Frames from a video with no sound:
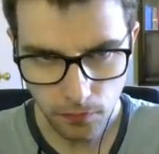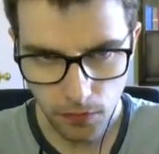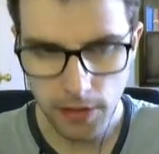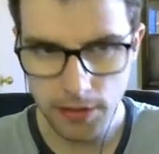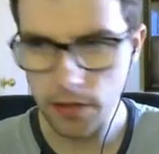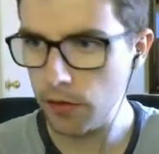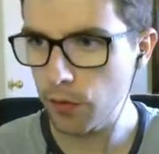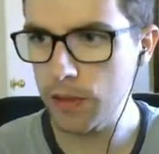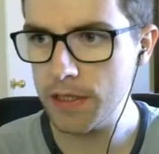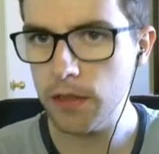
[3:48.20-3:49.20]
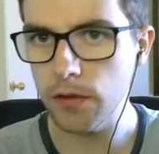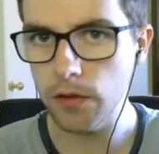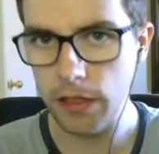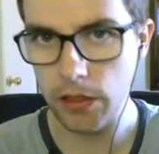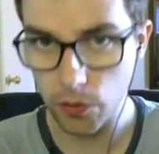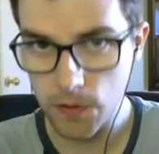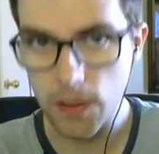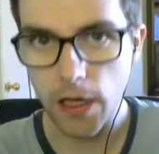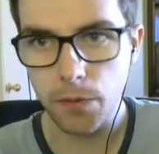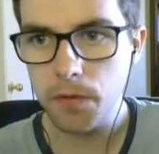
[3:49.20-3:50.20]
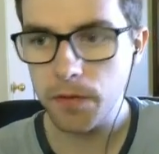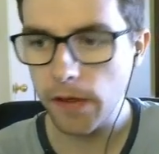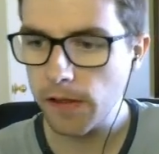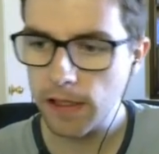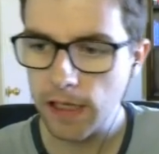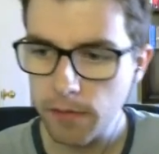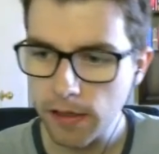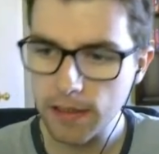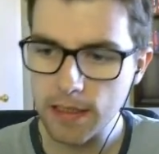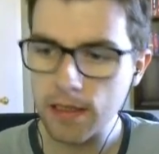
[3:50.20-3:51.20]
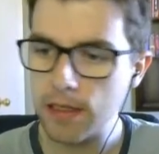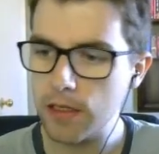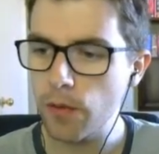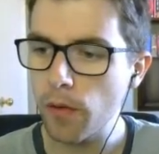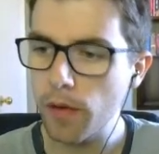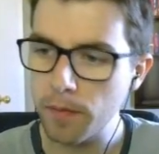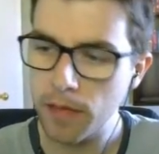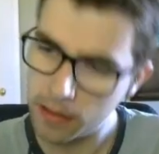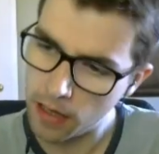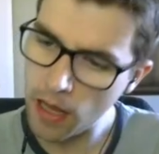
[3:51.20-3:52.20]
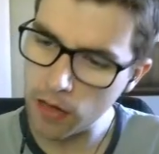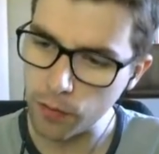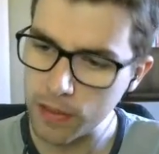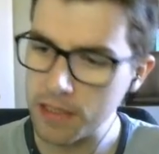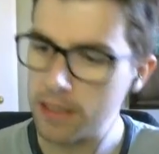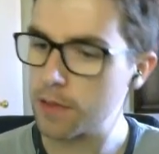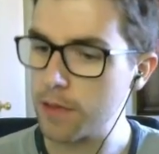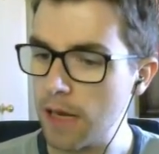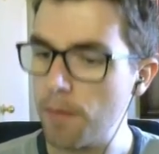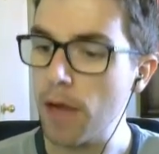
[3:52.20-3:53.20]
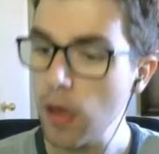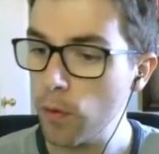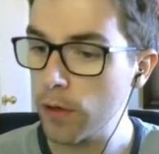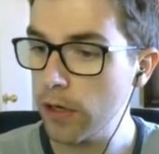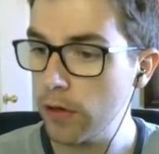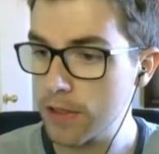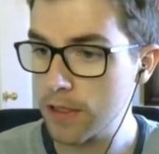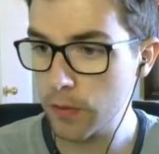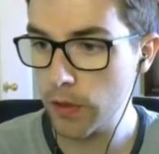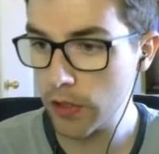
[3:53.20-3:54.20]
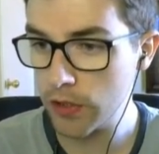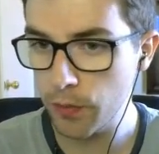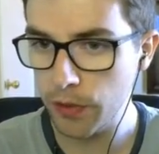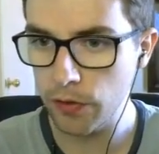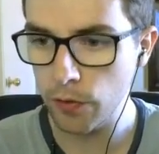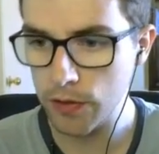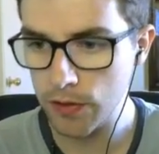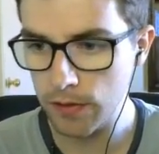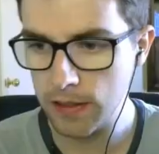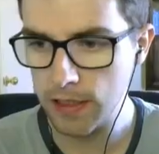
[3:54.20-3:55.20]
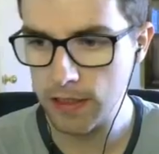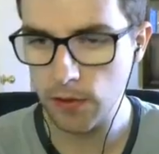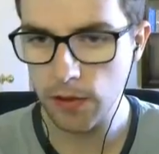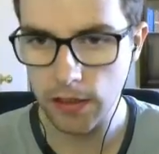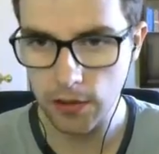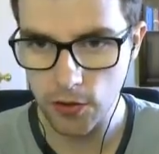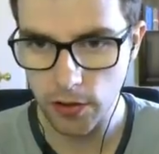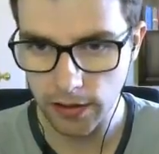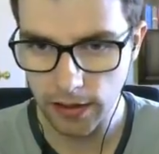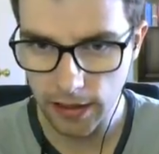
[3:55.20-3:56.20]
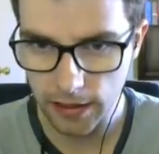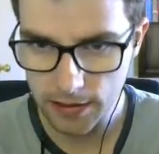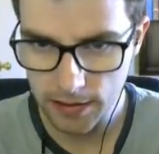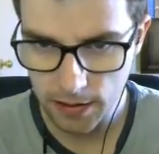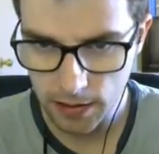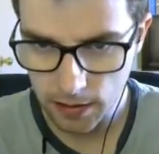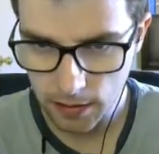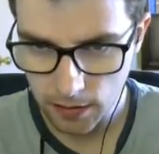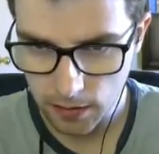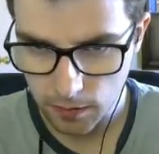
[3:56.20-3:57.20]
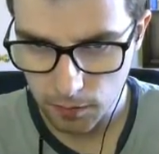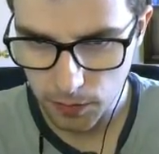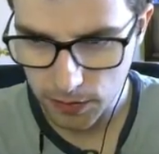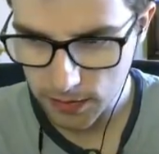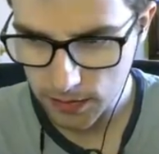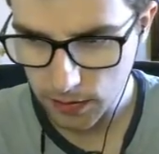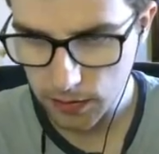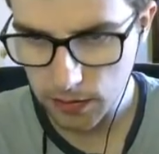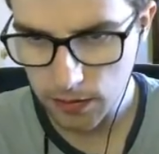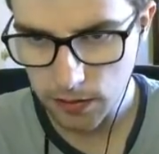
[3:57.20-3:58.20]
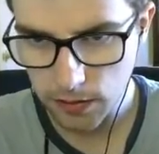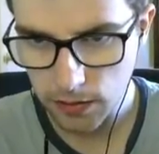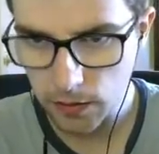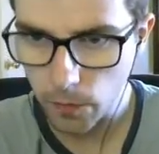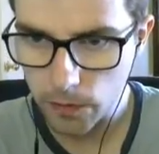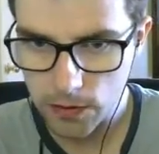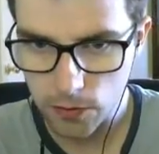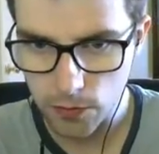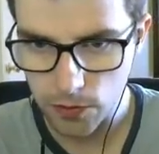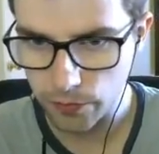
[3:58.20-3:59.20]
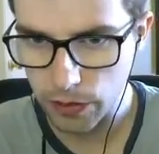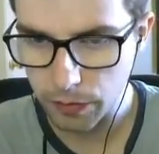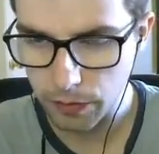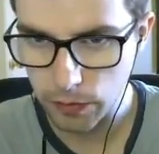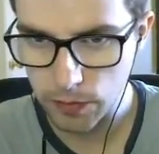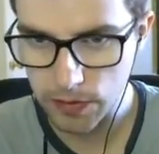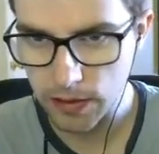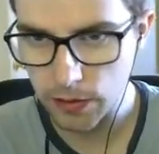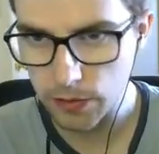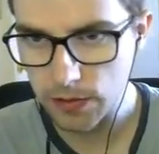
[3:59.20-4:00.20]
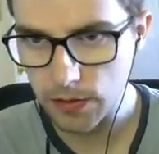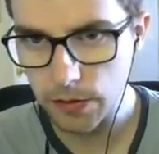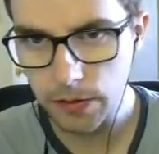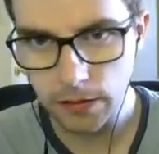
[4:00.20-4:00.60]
I'd say that the reason like your side would fail in a game like this is because you all went mid. The reason this game might work out is because we actually won the north, so these guys aren't getting shot in the ass. But, you know, it screws over anyone who goes south, so.